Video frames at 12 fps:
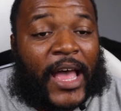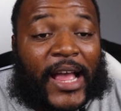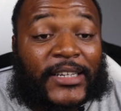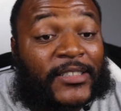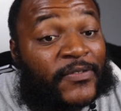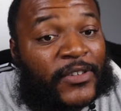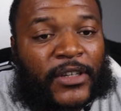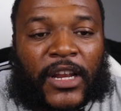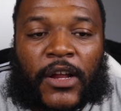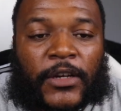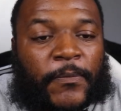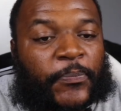I used to feel
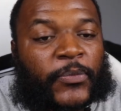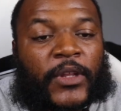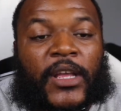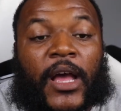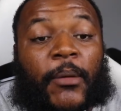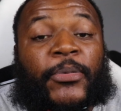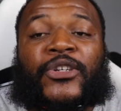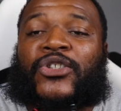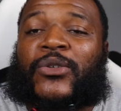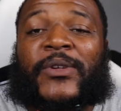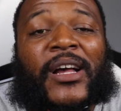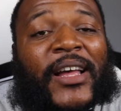lonely. I'm pretty
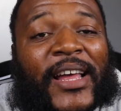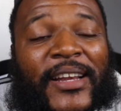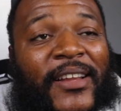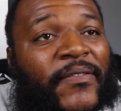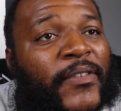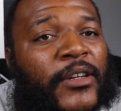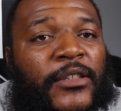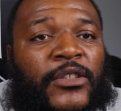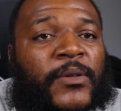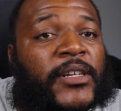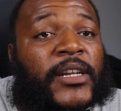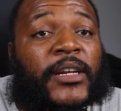sure we all had that feeling
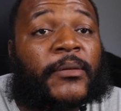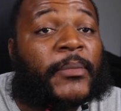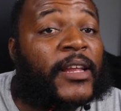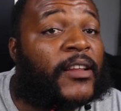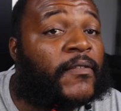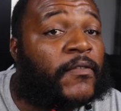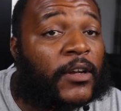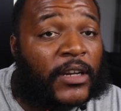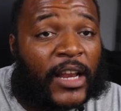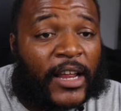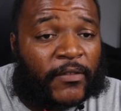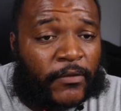to where nigga, man,
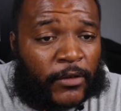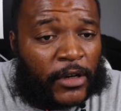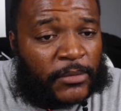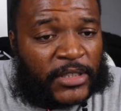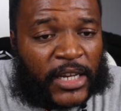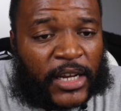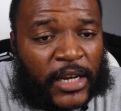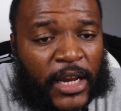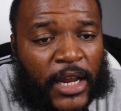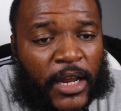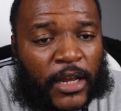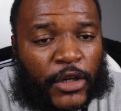fuck life, you know what I'm
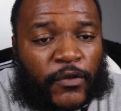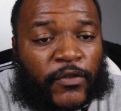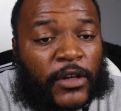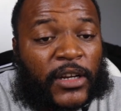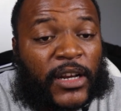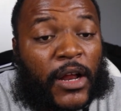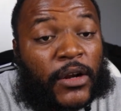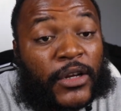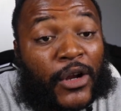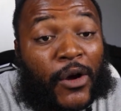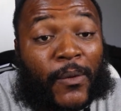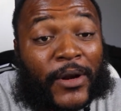saying? You feeling
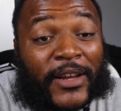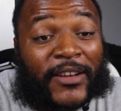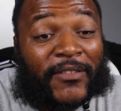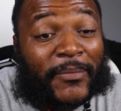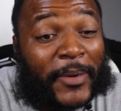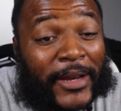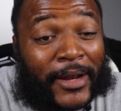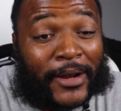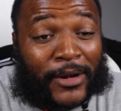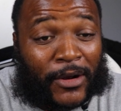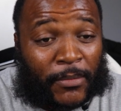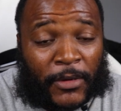lonely, you don't wanna even be
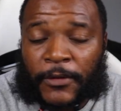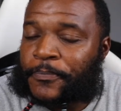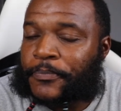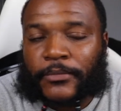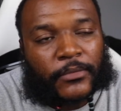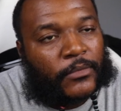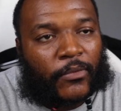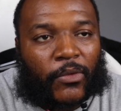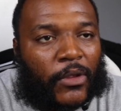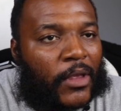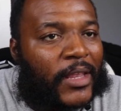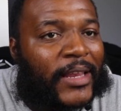here no more.
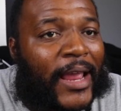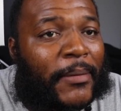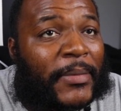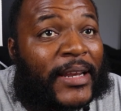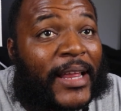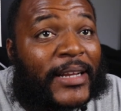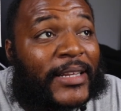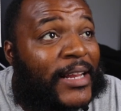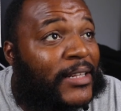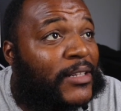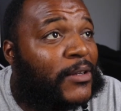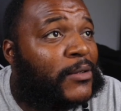Can't be like
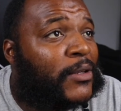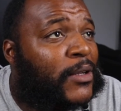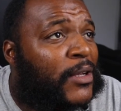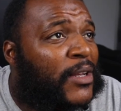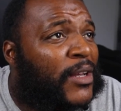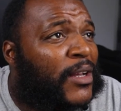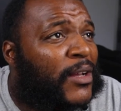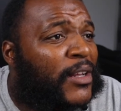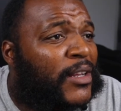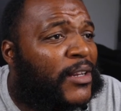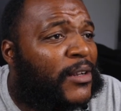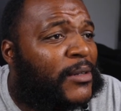that though.
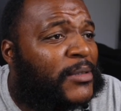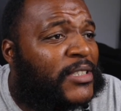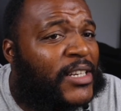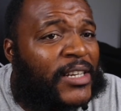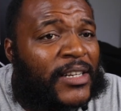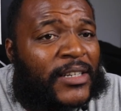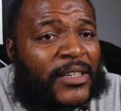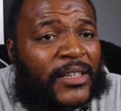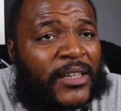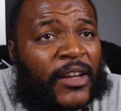You know what I'm saying?